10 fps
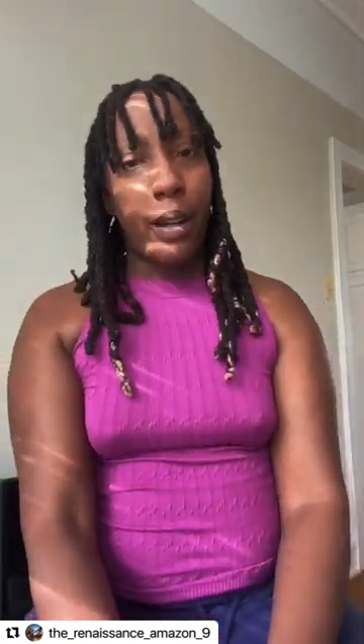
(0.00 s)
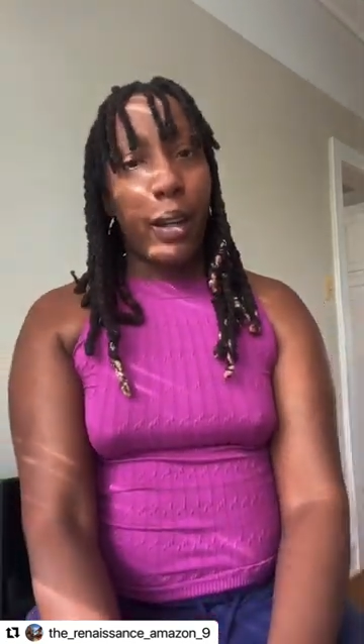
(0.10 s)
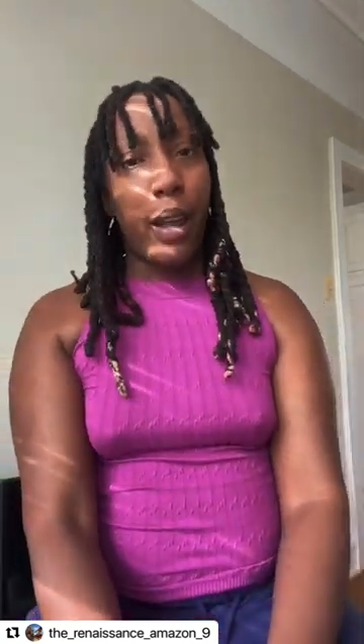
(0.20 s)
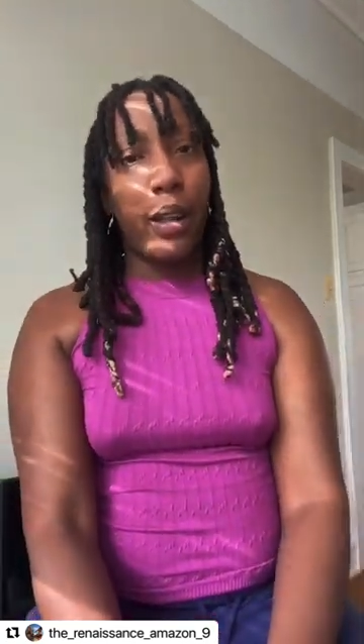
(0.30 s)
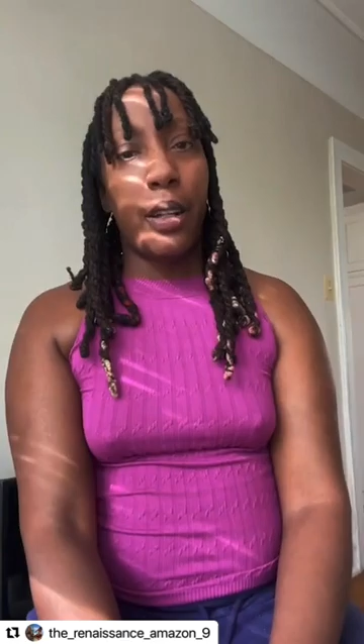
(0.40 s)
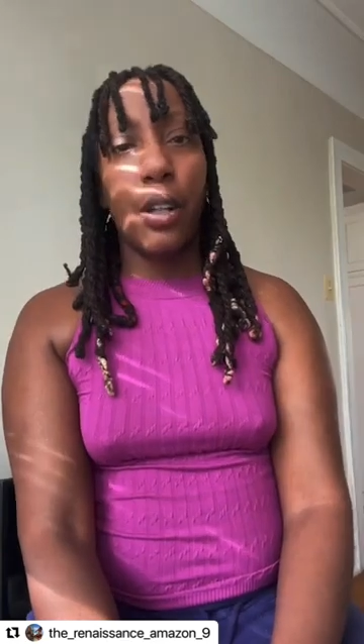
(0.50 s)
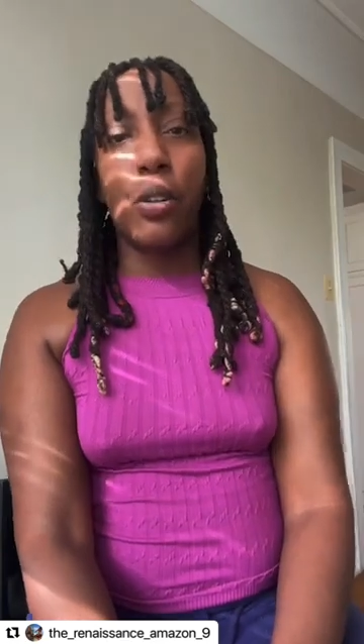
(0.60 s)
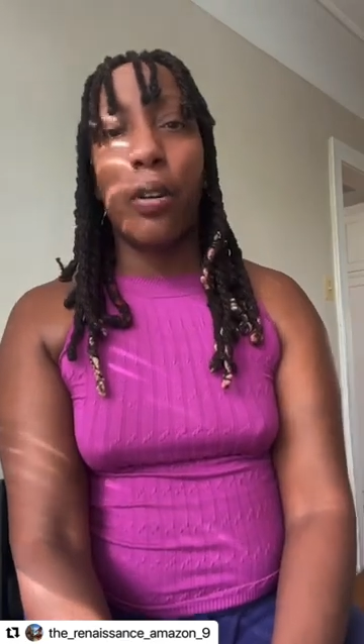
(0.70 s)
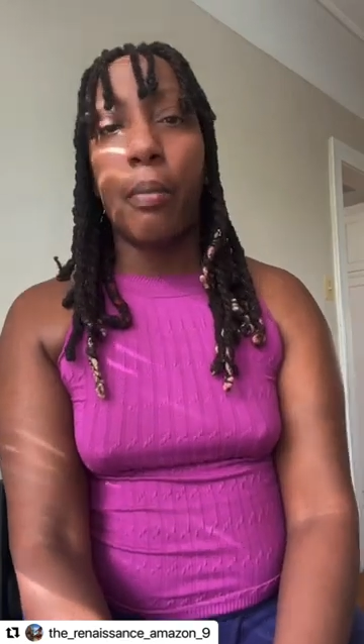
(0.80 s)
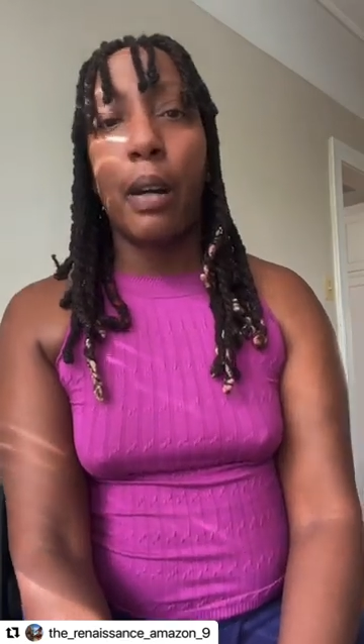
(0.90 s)
like, had
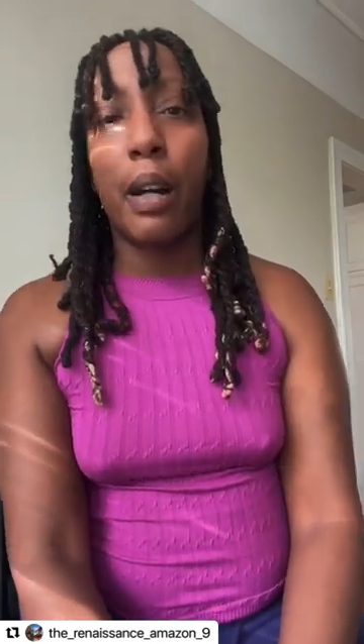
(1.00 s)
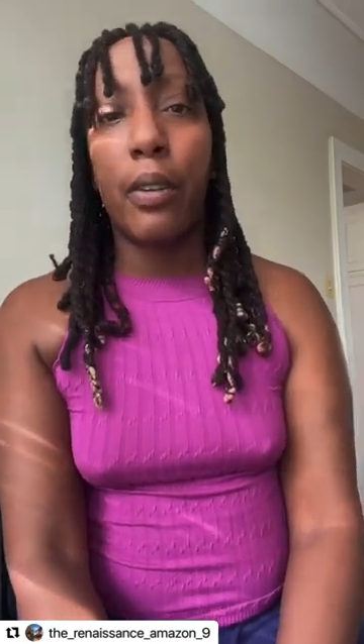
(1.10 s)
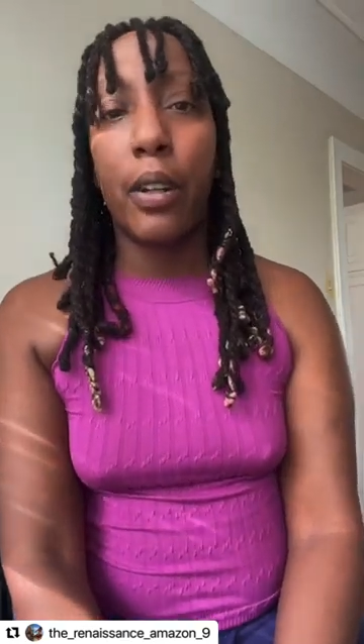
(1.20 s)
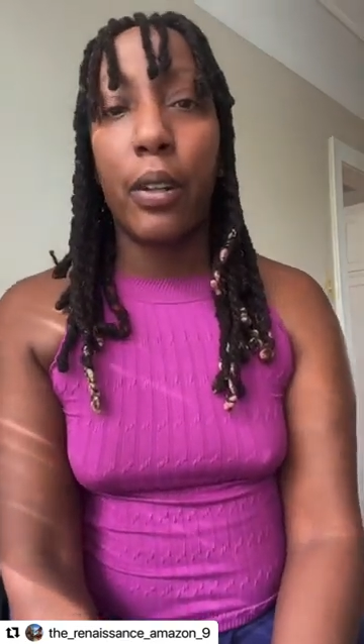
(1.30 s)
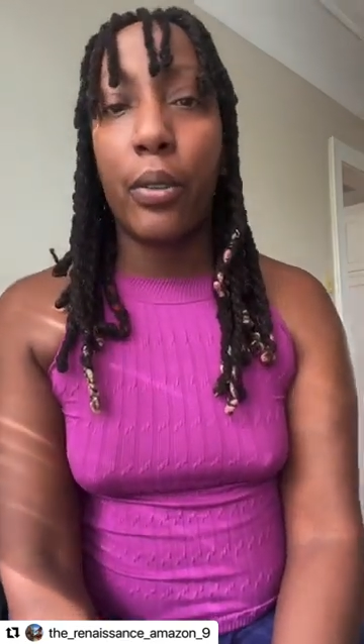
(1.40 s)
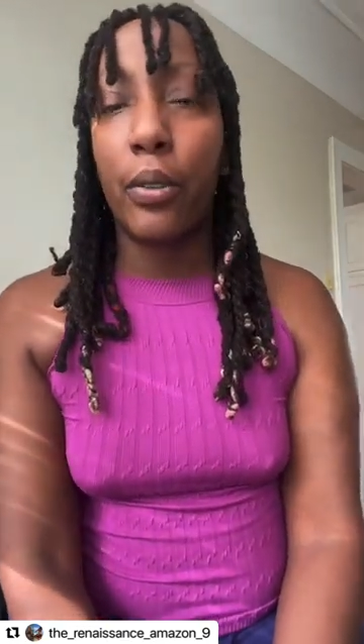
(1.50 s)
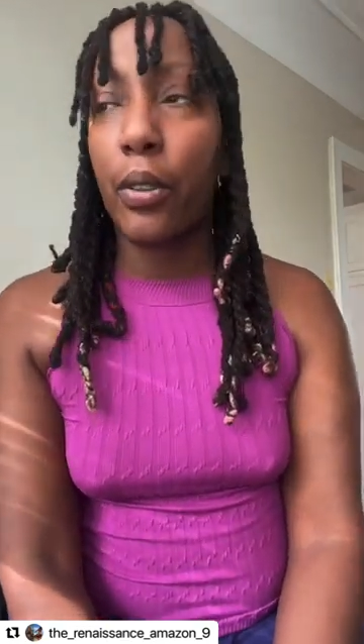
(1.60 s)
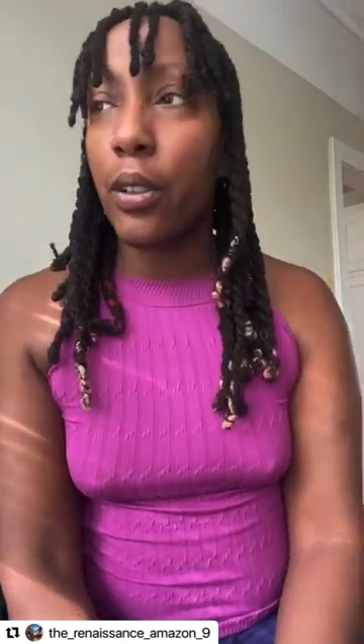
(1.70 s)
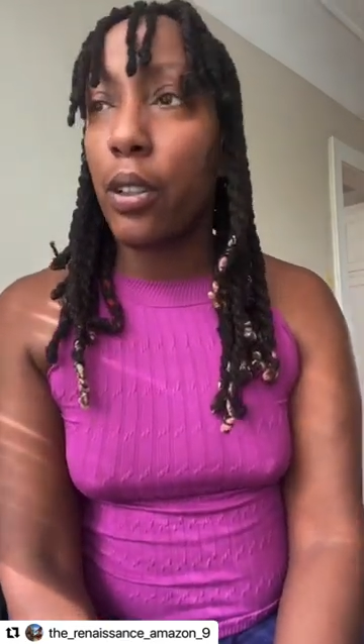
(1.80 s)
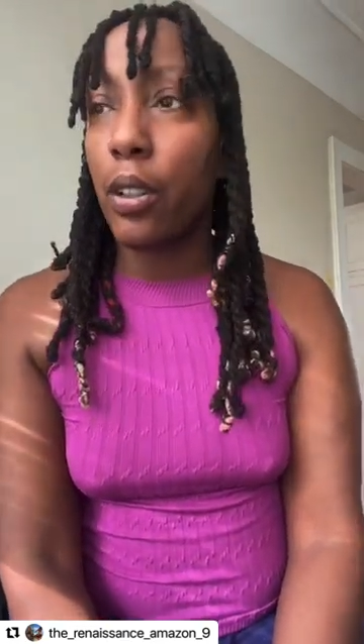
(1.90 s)
he gone by there, or,